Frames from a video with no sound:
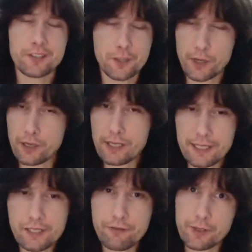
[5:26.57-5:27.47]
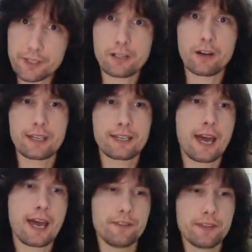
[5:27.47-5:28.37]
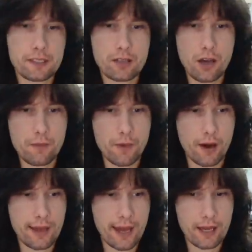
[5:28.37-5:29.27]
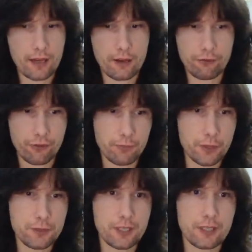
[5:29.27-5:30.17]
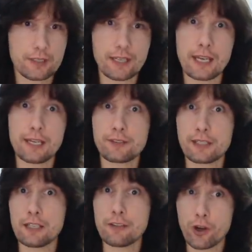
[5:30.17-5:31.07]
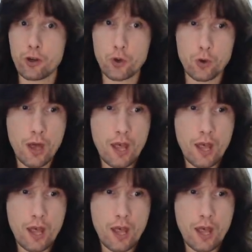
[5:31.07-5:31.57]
So we're going to listen from the start again. This time I have muted Dave's lead vocal.